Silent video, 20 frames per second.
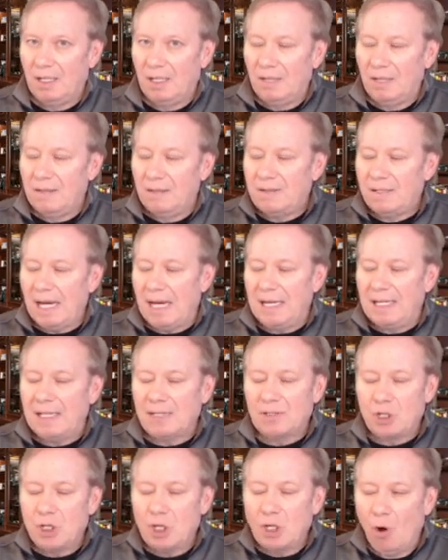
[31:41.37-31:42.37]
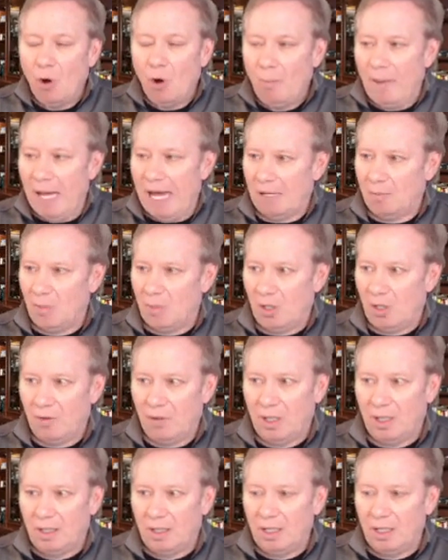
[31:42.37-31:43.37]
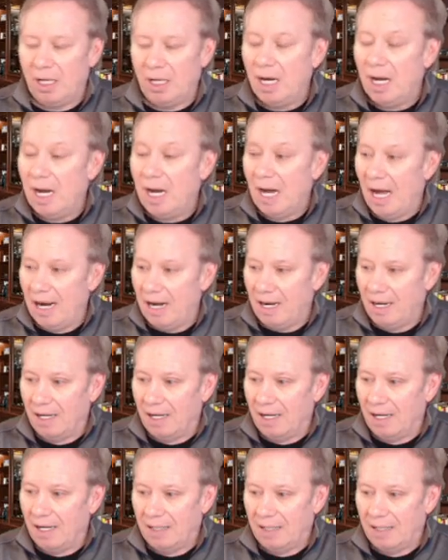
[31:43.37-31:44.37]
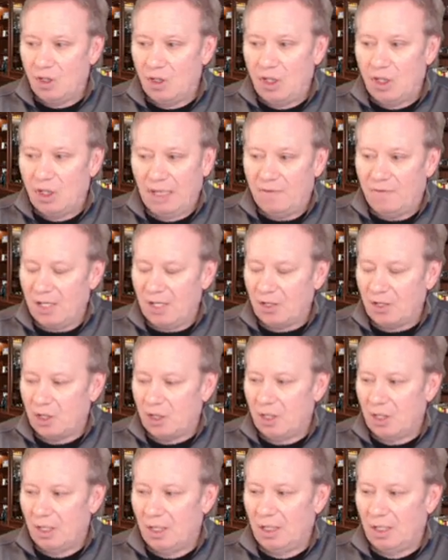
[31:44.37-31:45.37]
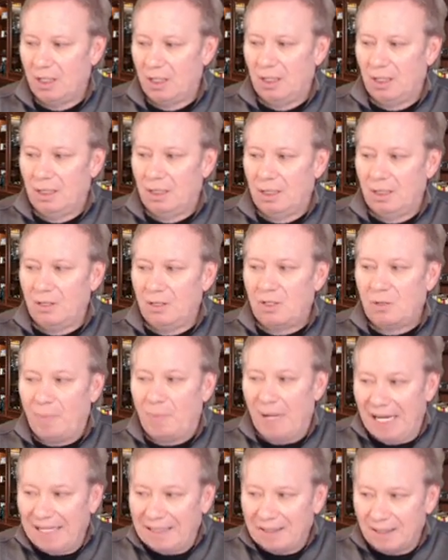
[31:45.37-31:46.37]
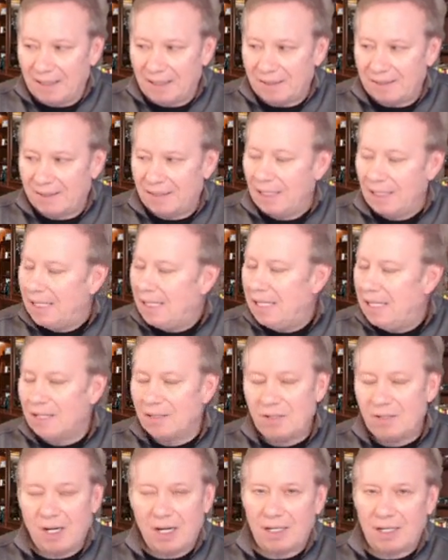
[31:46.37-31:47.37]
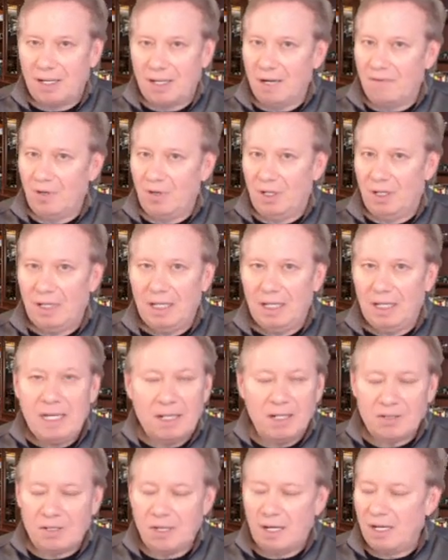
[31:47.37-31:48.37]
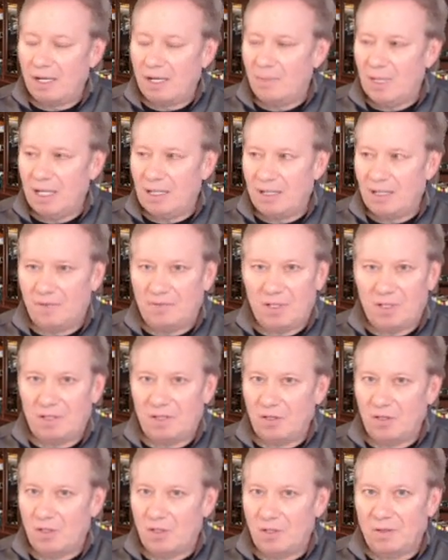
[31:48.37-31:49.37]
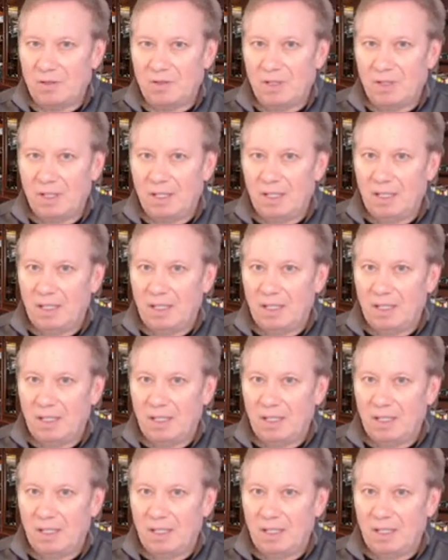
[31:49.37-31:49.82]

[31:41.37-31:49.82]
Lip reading: This guy has no backbone. None. Jellyfish. Spineless. He doesn't know how to govern. He doesn't know how to make tough decisions.